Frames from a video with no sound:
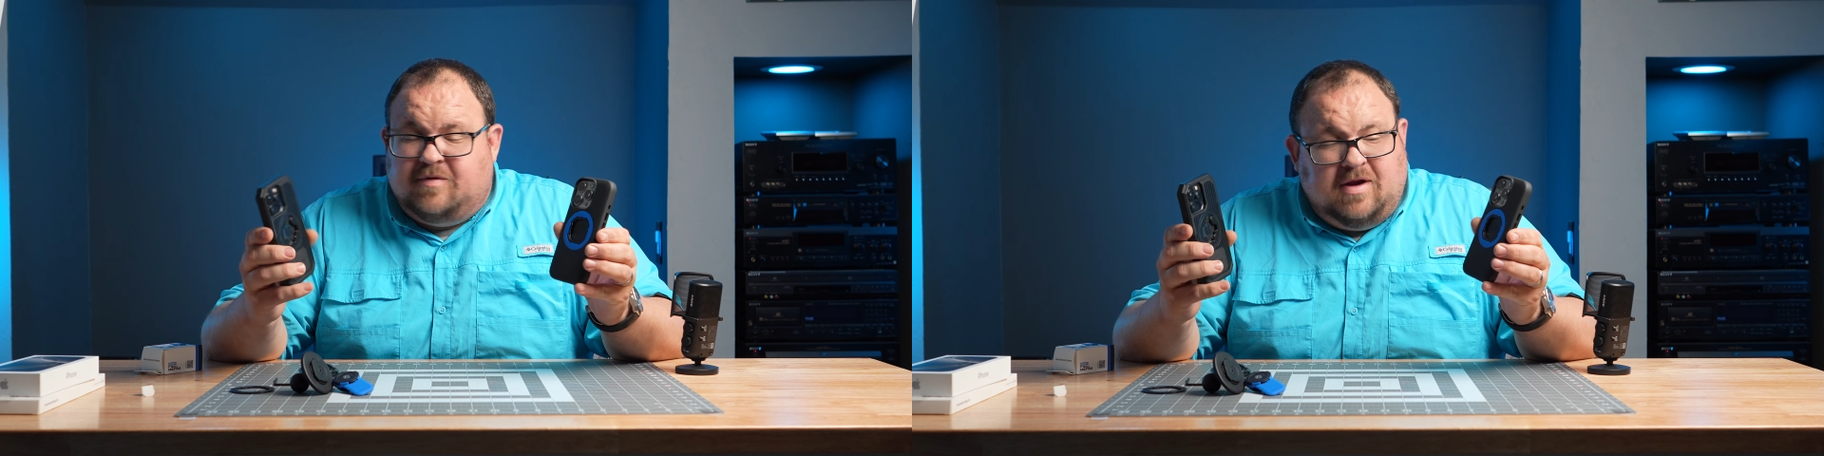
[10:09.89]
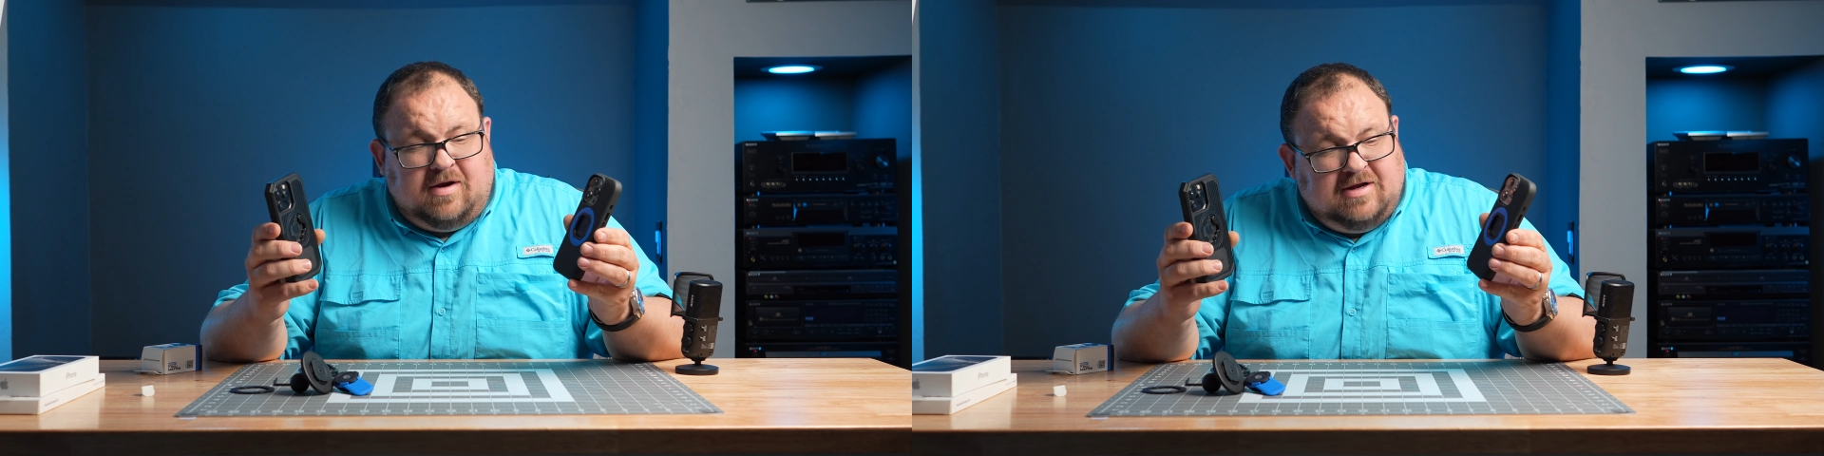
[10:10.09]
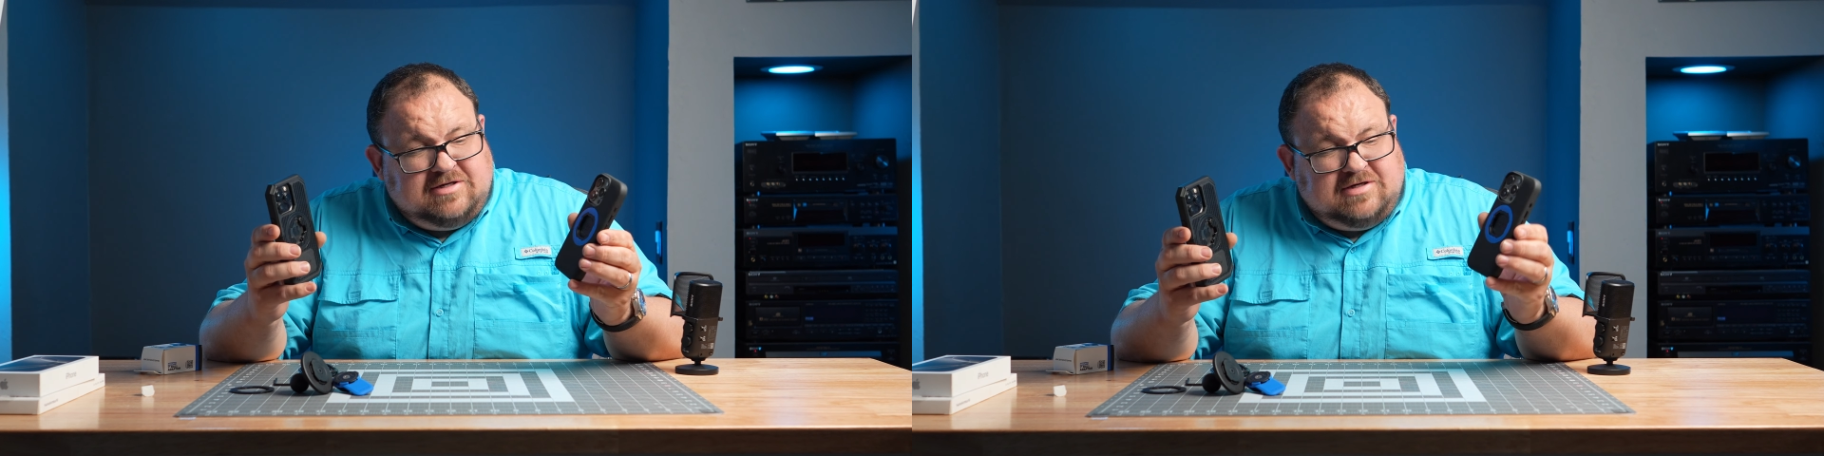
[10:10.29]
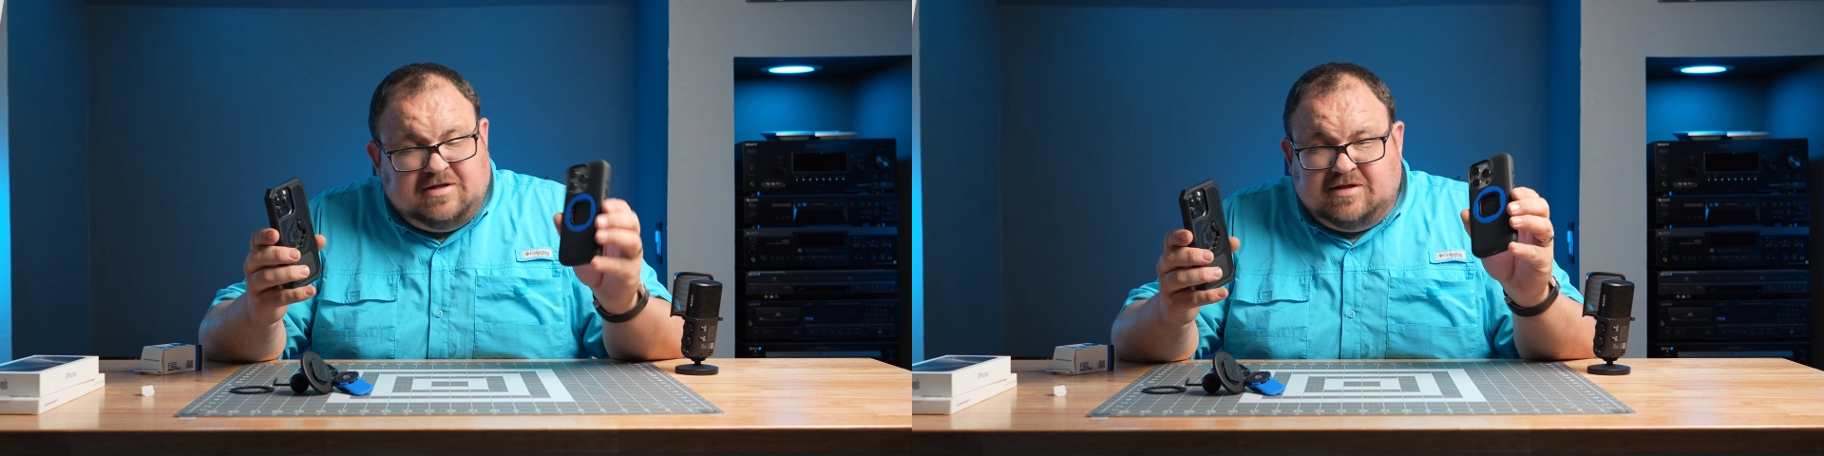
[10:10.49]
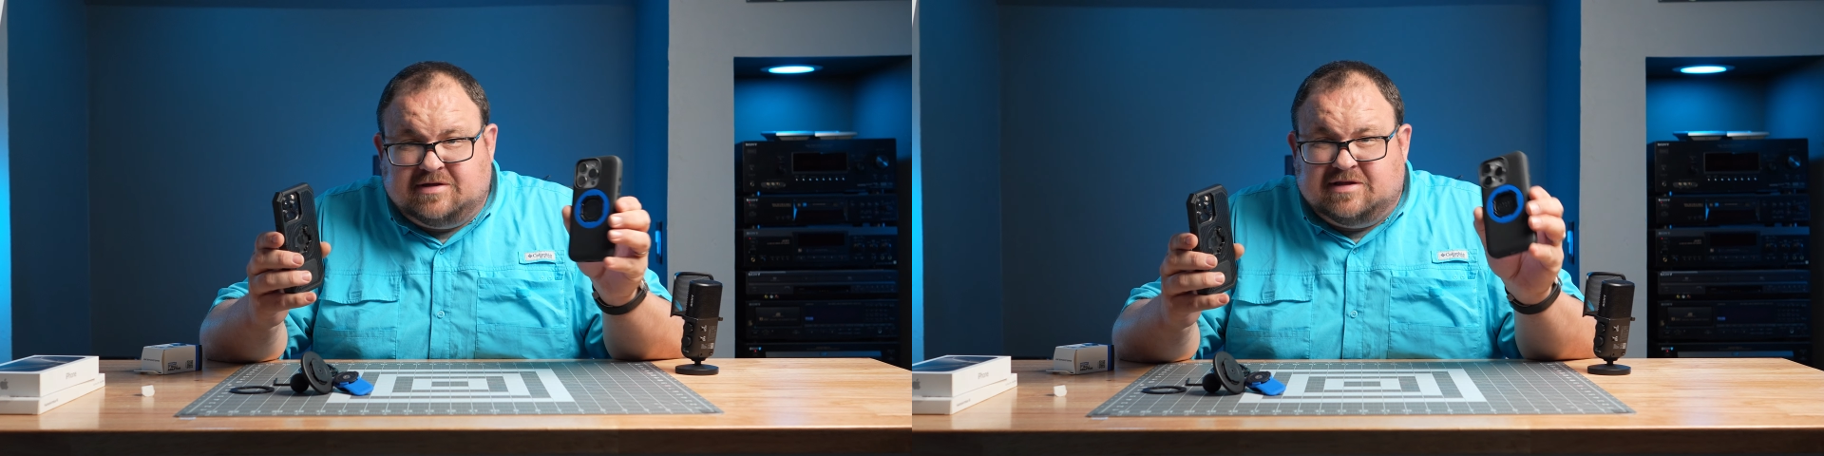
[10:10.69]
Initially,
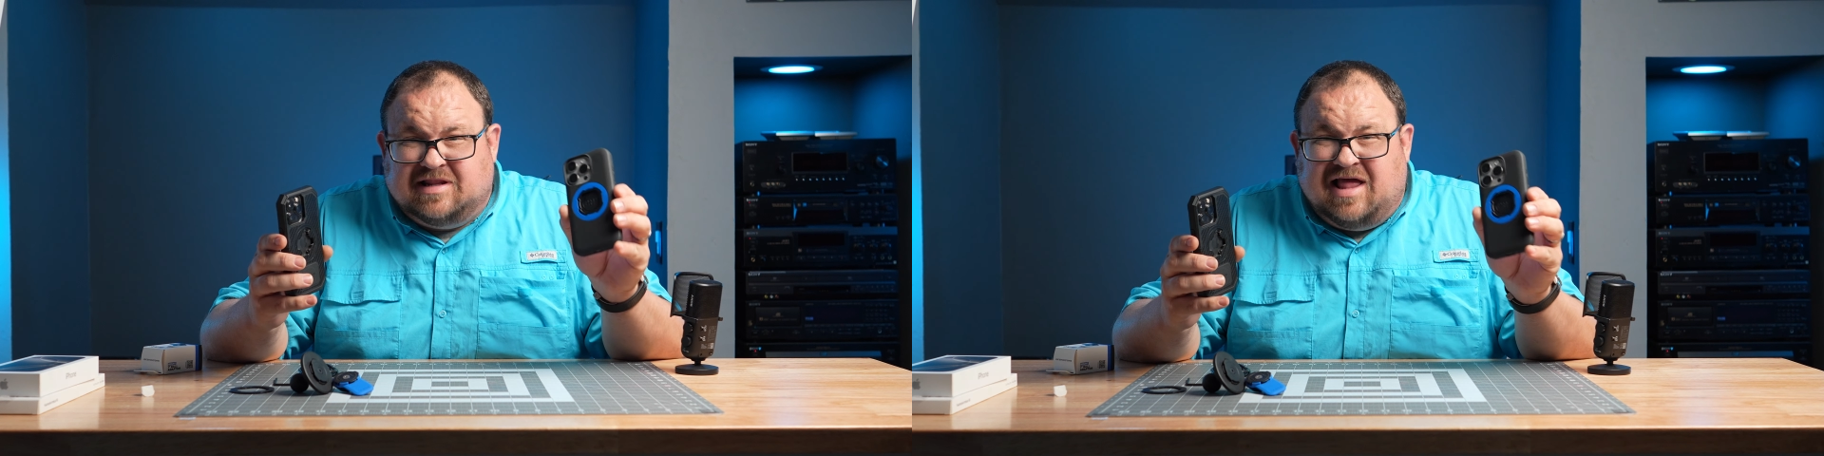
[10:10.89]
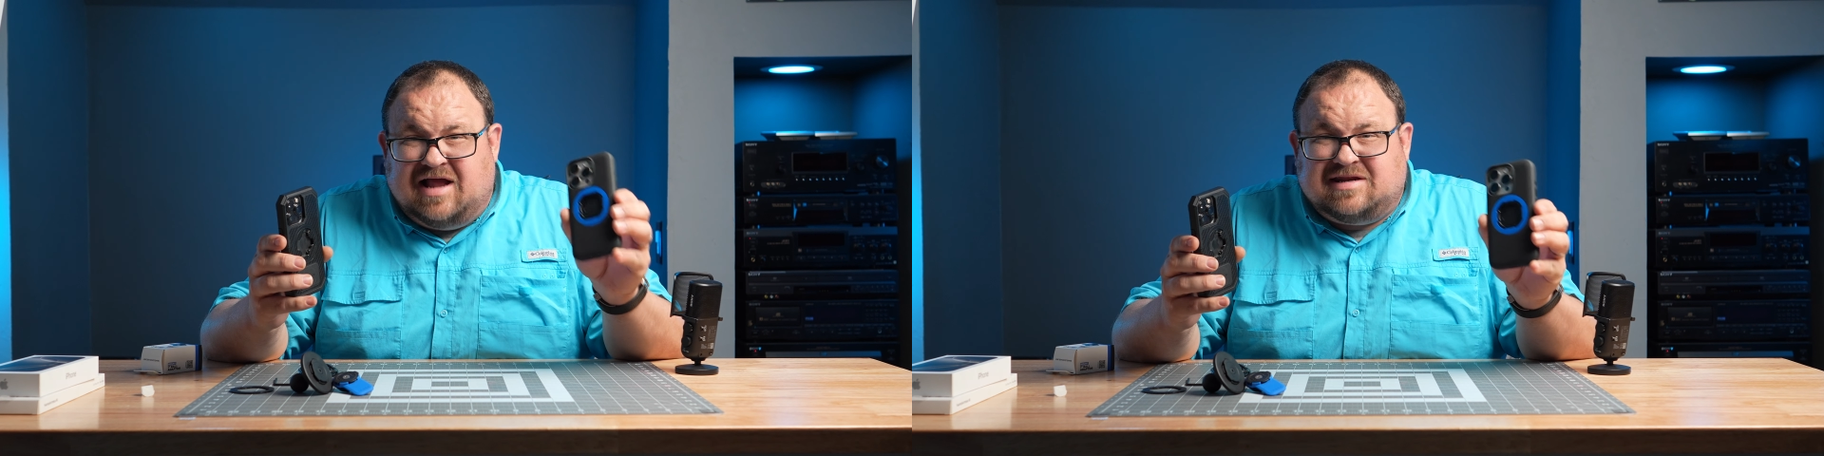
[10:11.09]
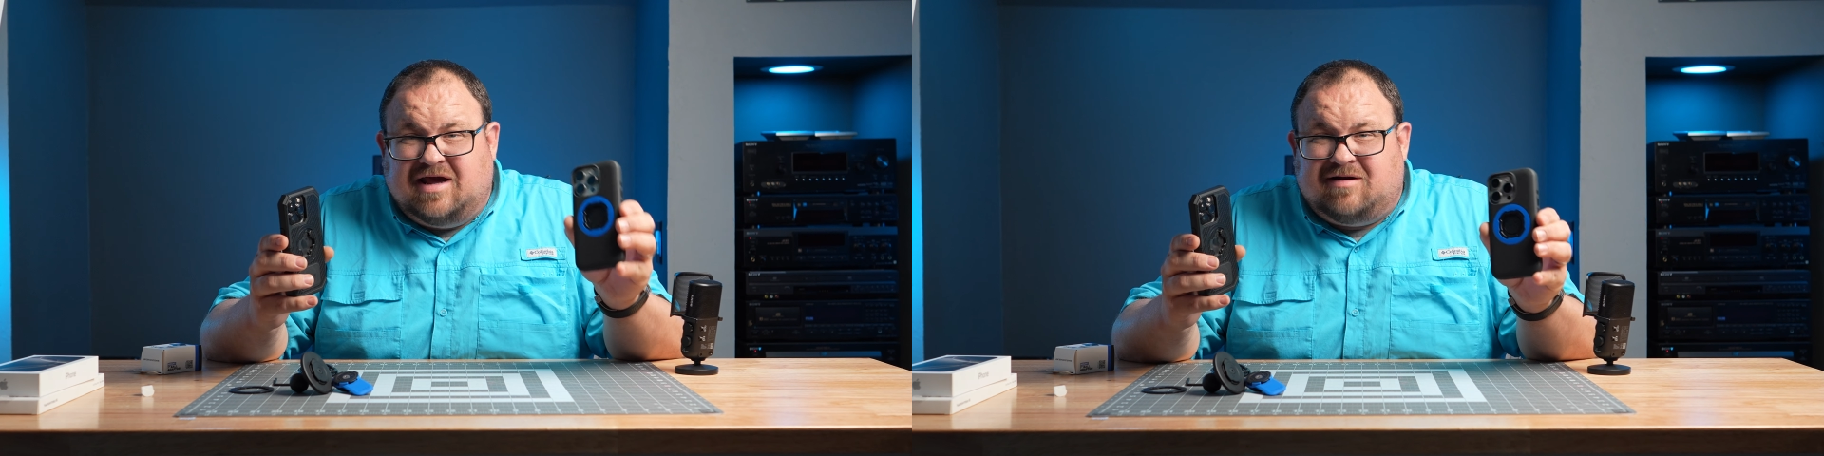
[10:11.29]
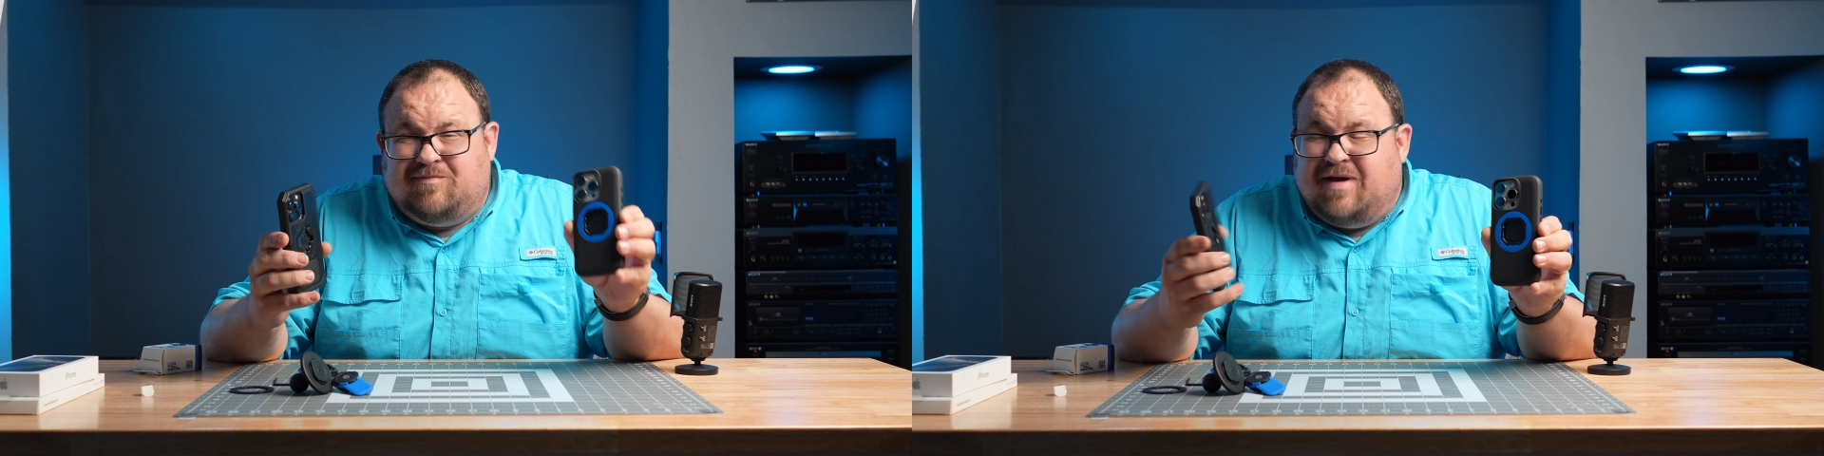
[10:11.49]
this is a lot tighter